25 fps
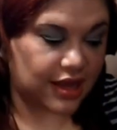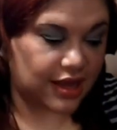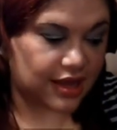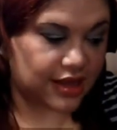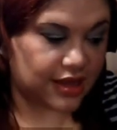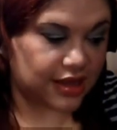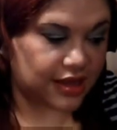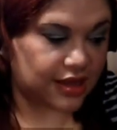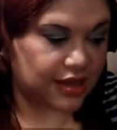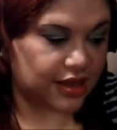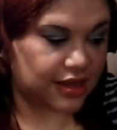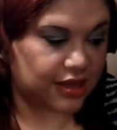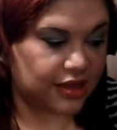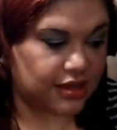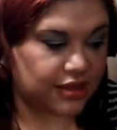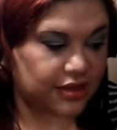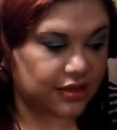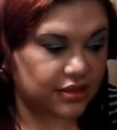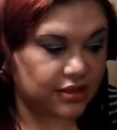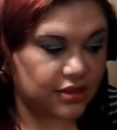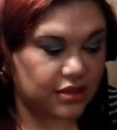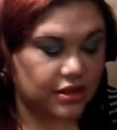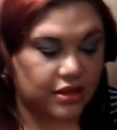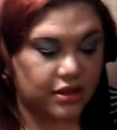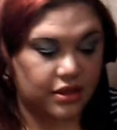
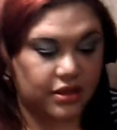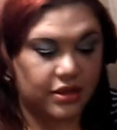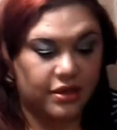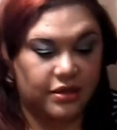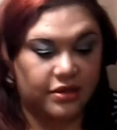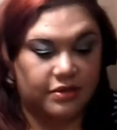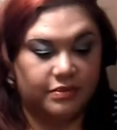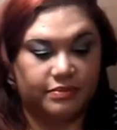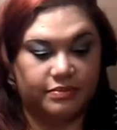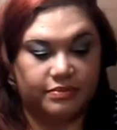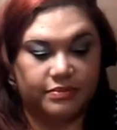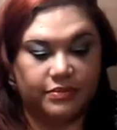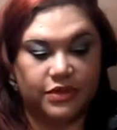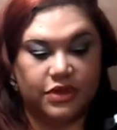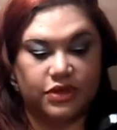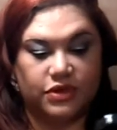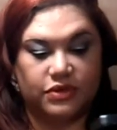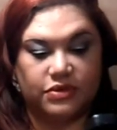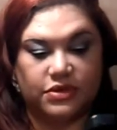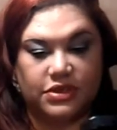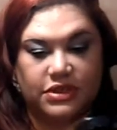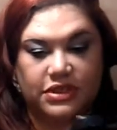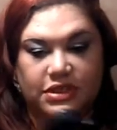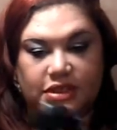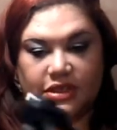I
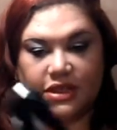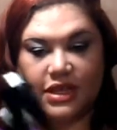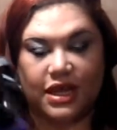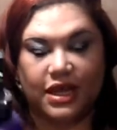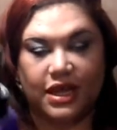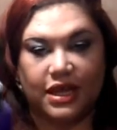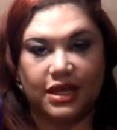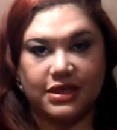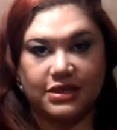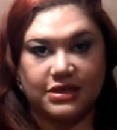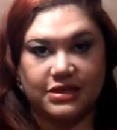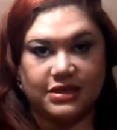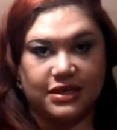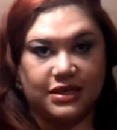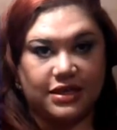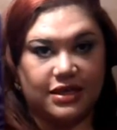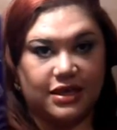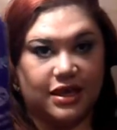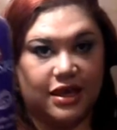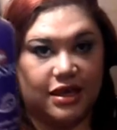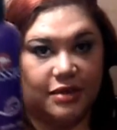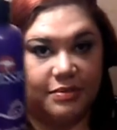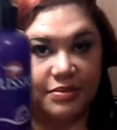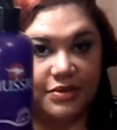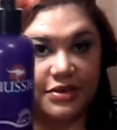use
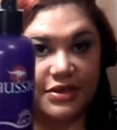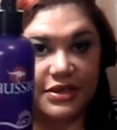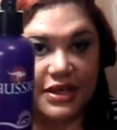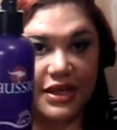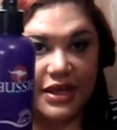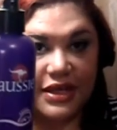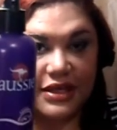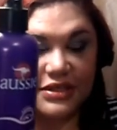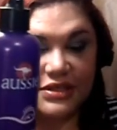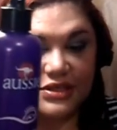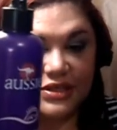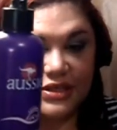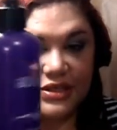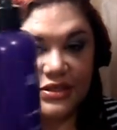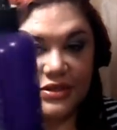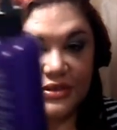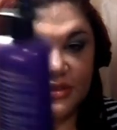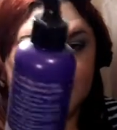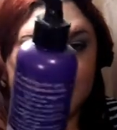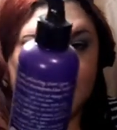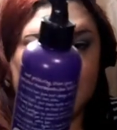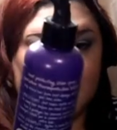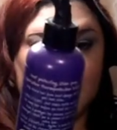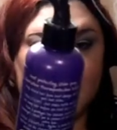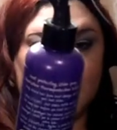Aussie heat protection.